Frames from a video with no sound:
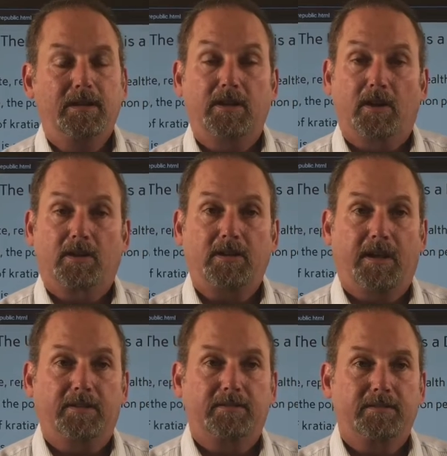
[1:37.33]
In our
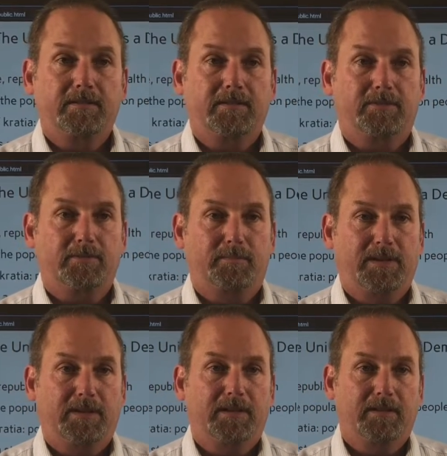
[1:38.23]
case, this would
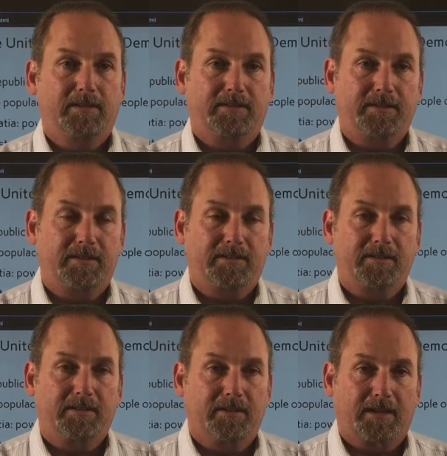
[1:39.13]
be the
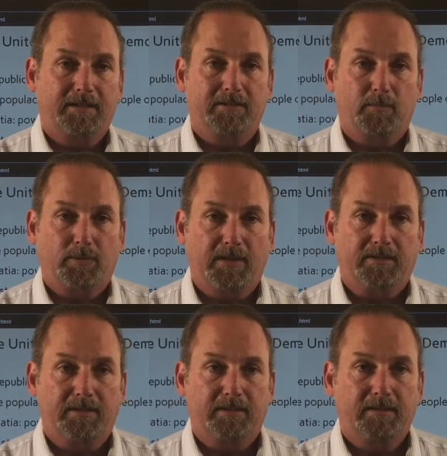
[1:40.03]
citizens electing their
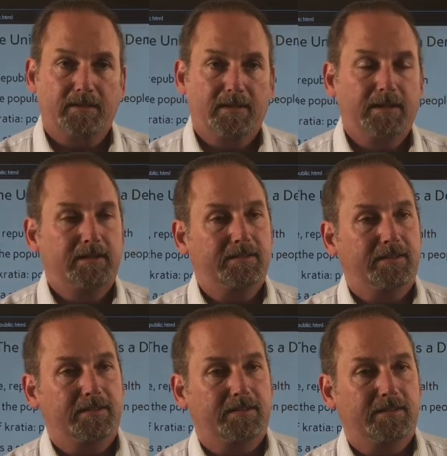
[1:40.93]
president,
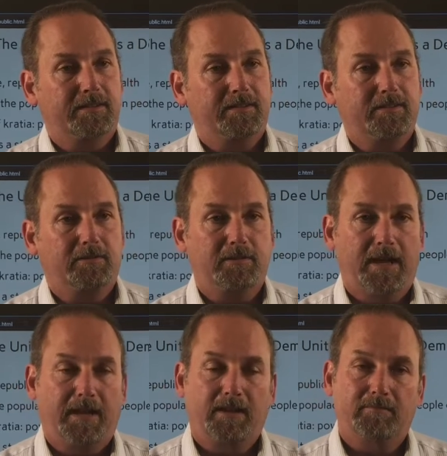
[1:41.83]
citizens
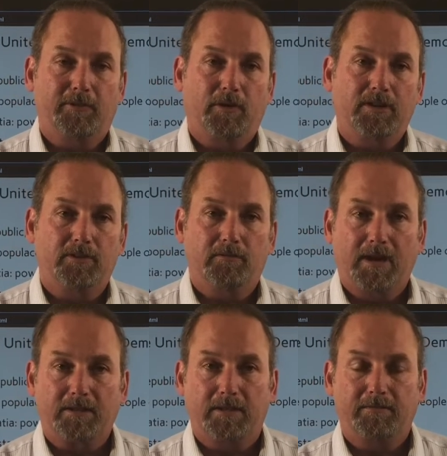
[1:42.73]
creating and voting
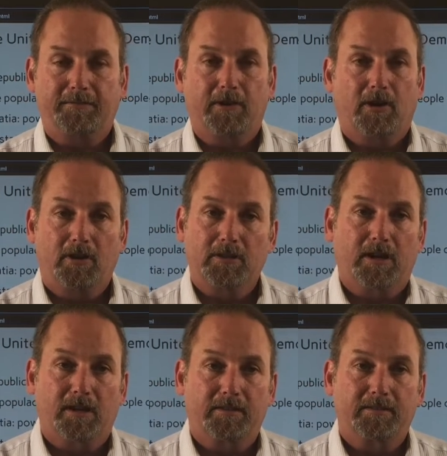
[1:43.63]
directly for all
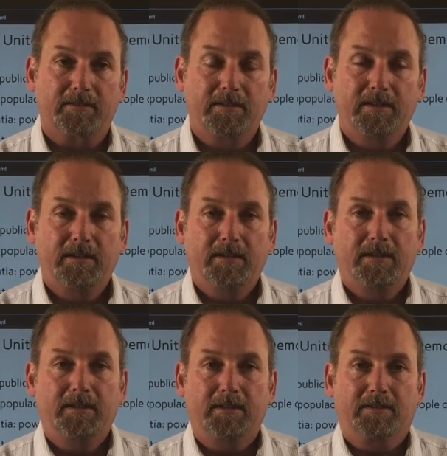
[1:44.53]
laws,
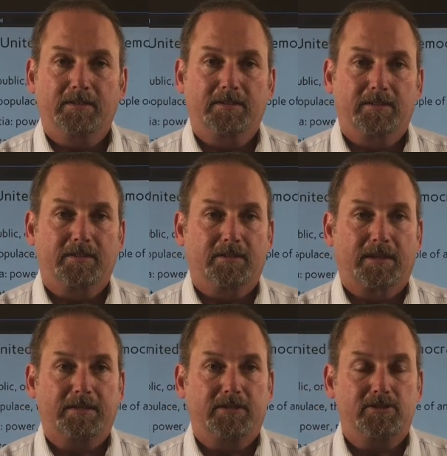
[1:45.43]
and citizens
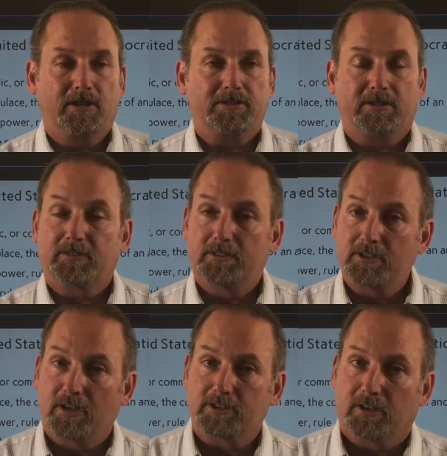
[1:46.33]
electing judges to
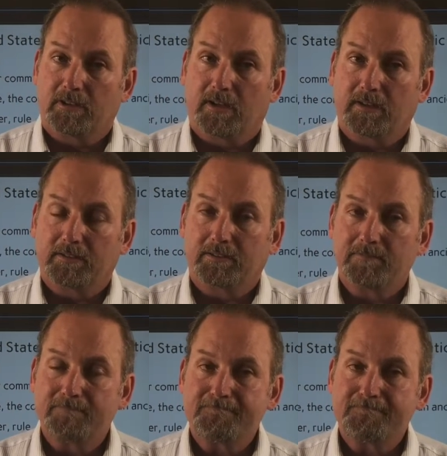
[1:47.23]
judge all laws.